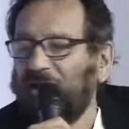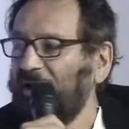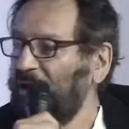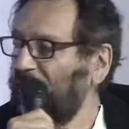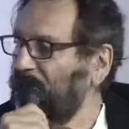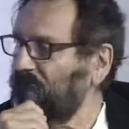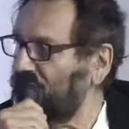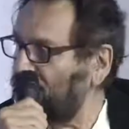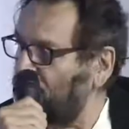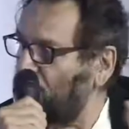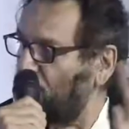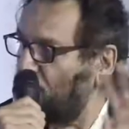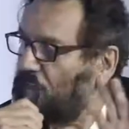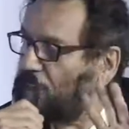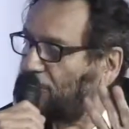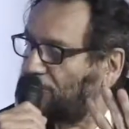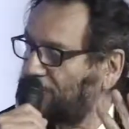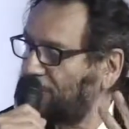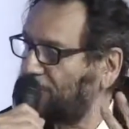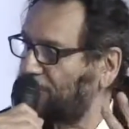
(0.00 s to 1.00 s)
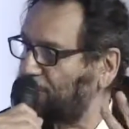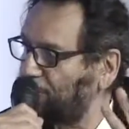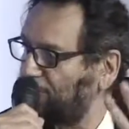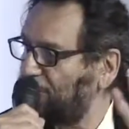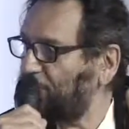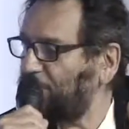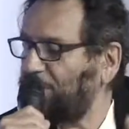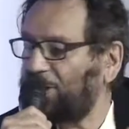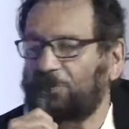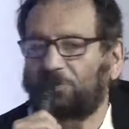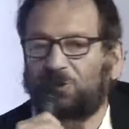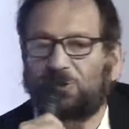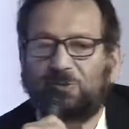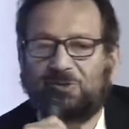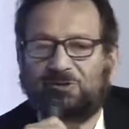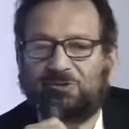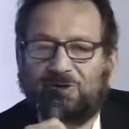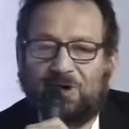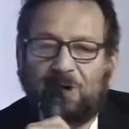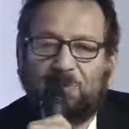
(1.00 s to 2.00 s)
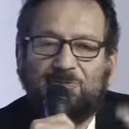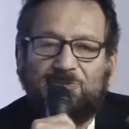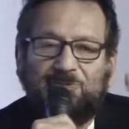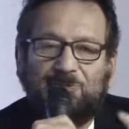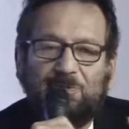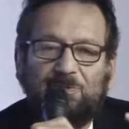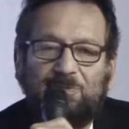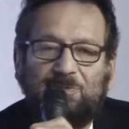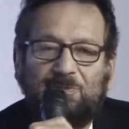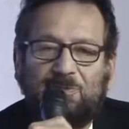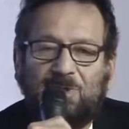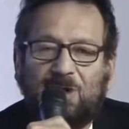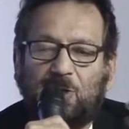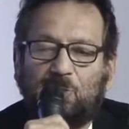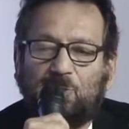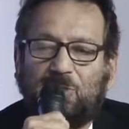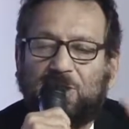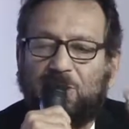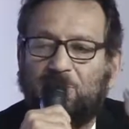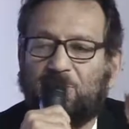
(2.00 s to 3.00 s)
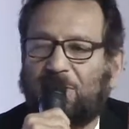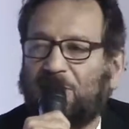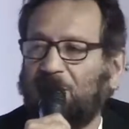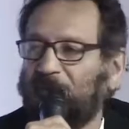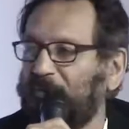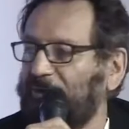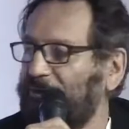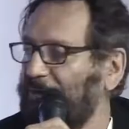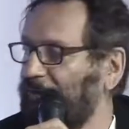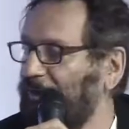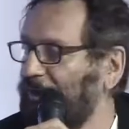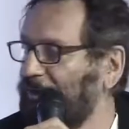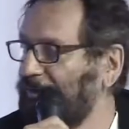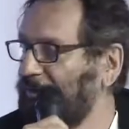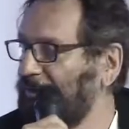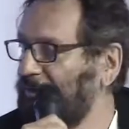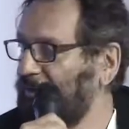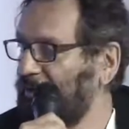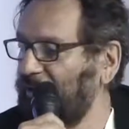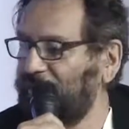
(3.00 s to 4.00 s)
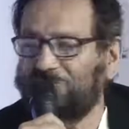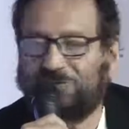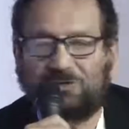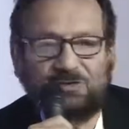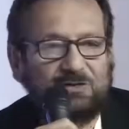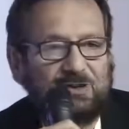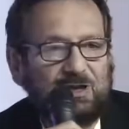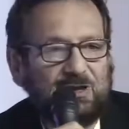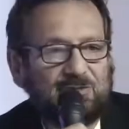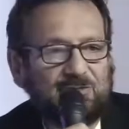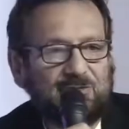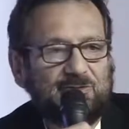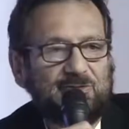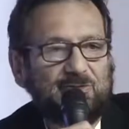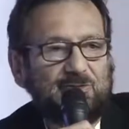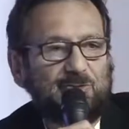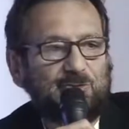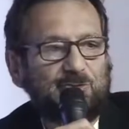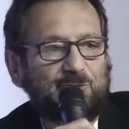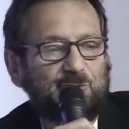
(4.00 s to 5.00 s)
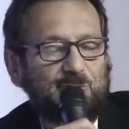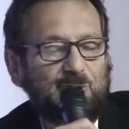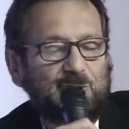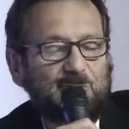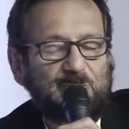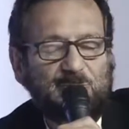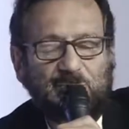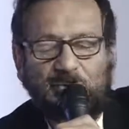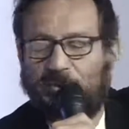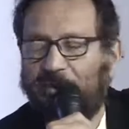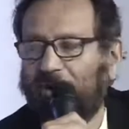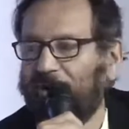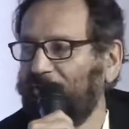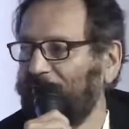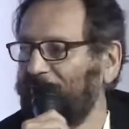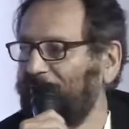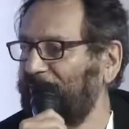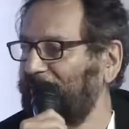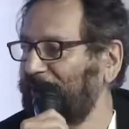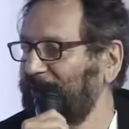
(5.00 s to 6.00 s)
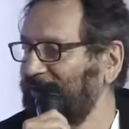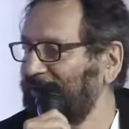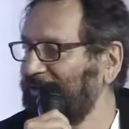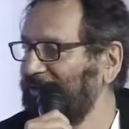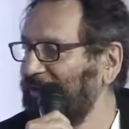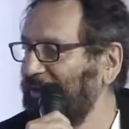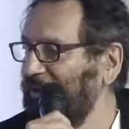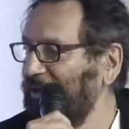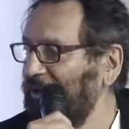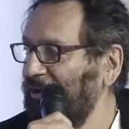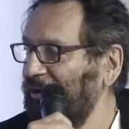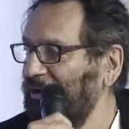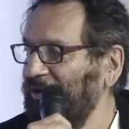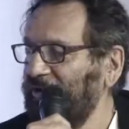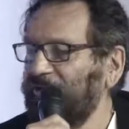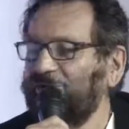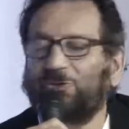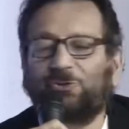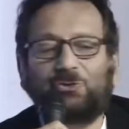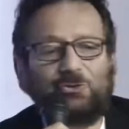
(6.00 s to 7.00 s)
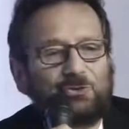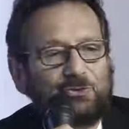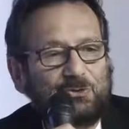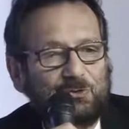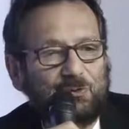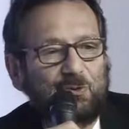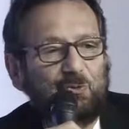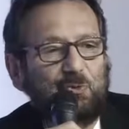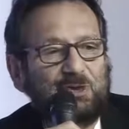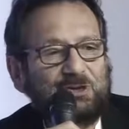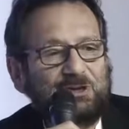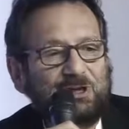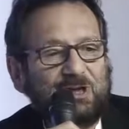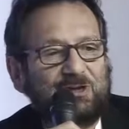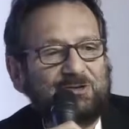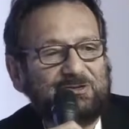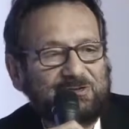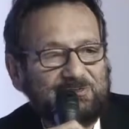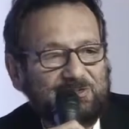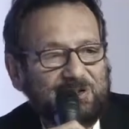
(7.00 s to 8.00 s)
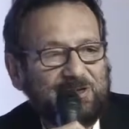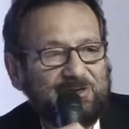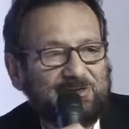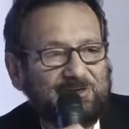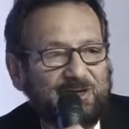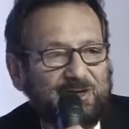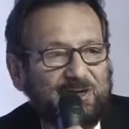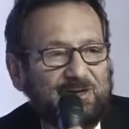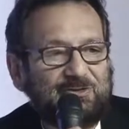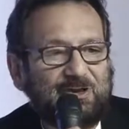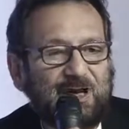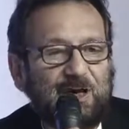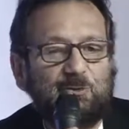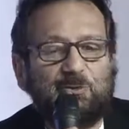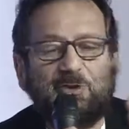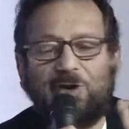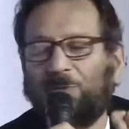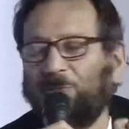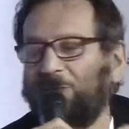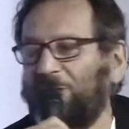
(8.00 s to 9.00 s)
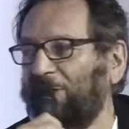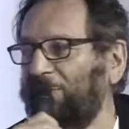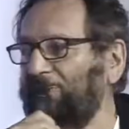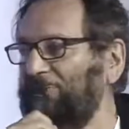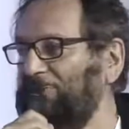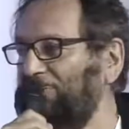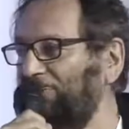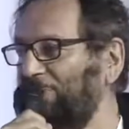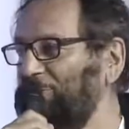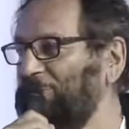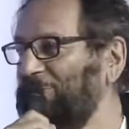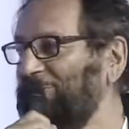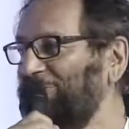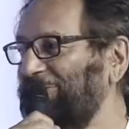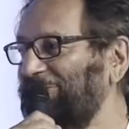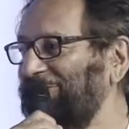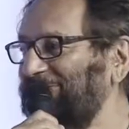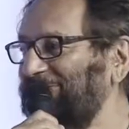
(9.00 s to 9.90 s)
A lot of people come to me, sir, how can I become a director? I said, yeah, you're shooting me, you are a director. No. What they're really saying is, how can I become famous?